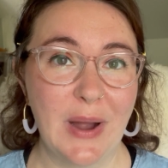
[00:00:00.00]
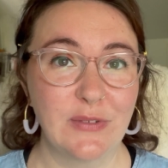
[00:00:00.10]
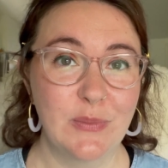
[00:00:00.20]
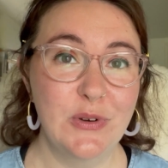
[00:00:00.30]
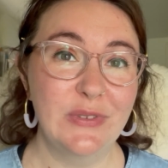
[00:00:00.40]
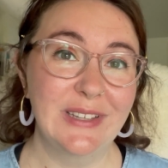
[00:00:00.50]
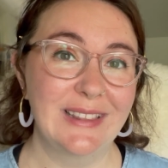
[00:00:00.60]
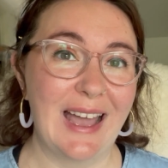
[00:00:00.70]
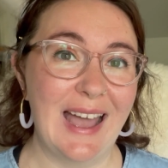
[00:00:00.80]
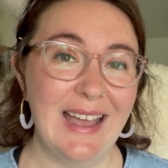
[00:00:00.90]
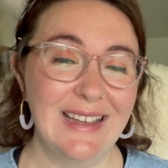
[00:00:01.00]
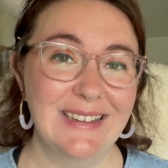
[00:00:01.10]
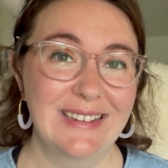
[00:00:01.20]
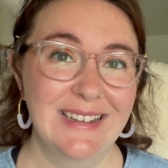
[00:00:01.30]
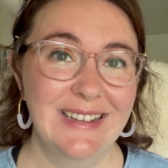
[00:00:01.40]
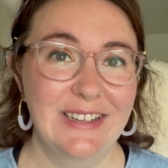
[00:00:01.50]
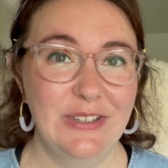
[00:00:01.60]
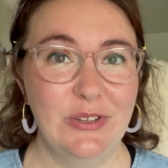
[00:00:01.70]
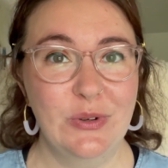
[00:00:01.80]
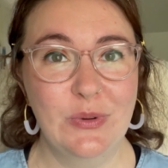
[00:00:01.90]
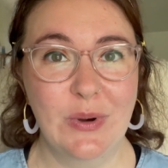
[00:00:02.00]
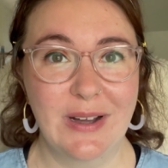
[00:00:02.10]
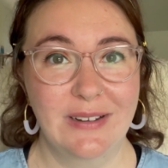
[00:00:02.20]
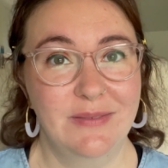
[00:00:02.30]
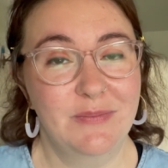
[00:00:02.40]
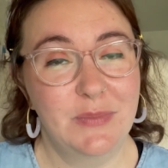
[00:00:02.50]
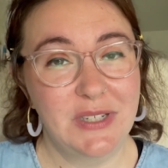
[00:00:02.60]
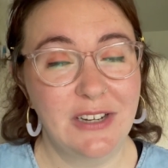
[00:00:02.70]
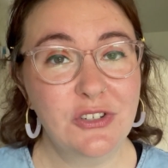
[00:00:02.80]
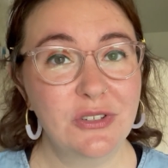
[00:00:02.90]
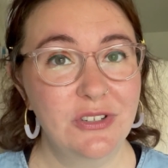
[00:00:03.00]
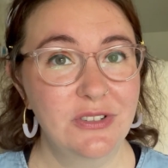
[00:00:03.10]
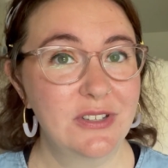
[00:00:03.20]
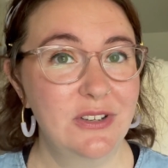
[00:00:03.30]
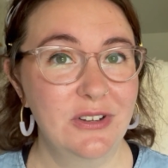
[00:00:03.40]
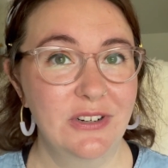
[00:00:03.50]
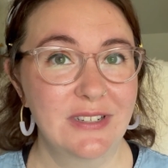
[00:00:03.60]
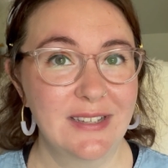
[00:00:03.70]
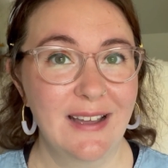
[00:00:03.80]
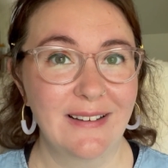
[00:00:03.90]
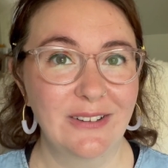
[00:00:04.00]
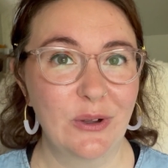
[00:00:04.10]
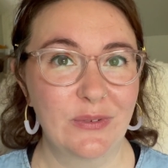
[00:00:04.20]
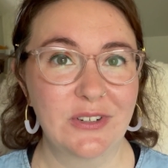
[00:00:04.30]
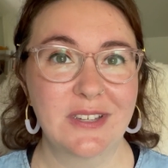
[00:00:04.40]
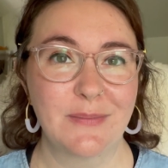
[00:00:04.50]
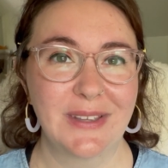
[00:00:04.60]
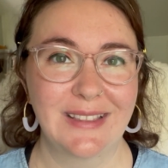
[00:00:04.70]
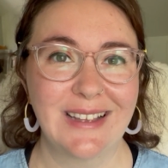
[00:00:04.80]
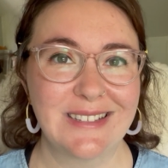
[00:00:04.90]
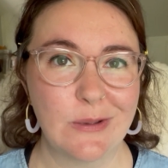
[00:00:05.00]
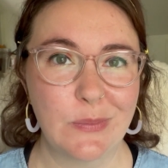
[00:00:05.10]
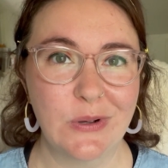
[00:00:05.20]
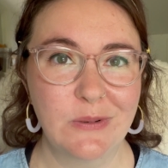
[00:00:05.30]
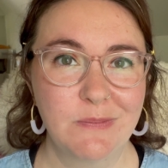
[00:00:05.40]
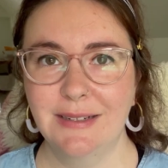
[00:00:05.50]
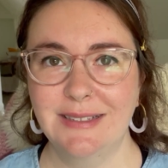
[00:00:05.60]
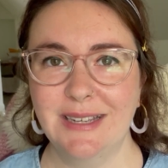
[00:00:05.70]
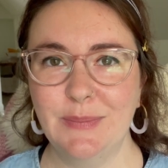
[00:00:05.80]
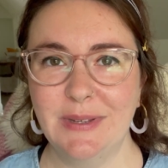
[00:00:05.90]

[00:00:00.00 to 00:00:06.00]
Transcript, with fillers: by removing that, you potentially could secure a sale over something that simple. Tip